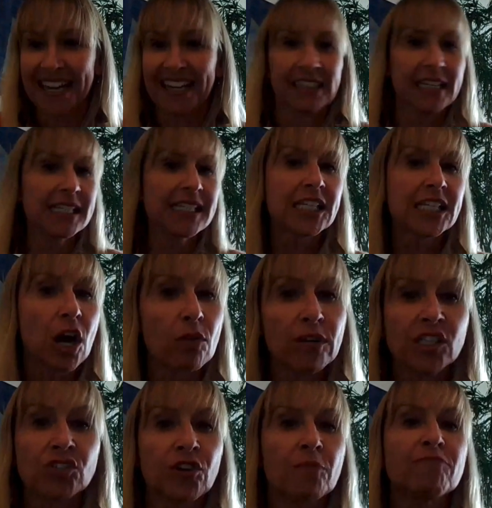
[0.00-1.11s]
And this is
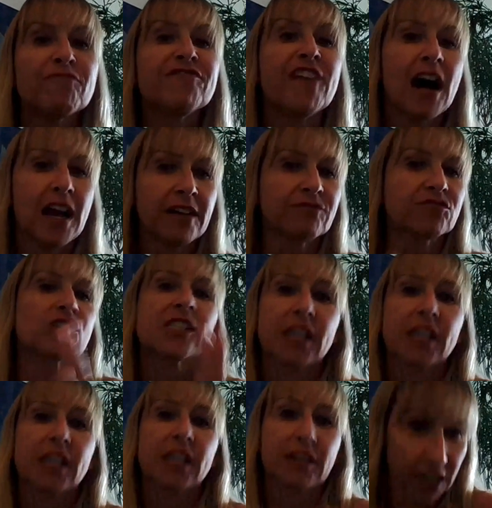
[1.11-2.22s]
always from 5 to
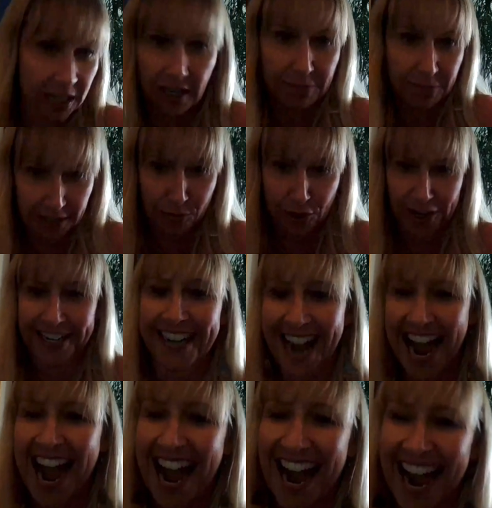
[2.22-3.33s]
7 a.m. in the
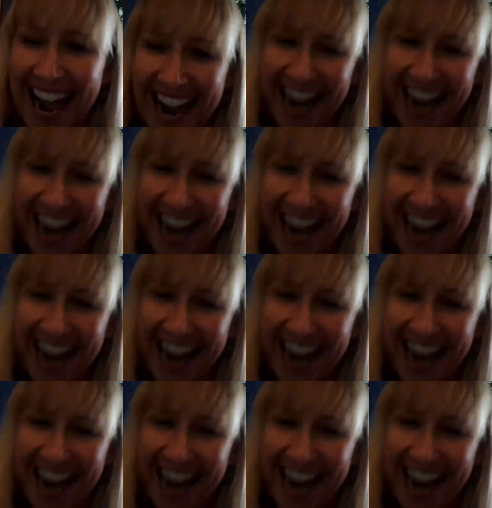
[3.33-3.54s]
morning.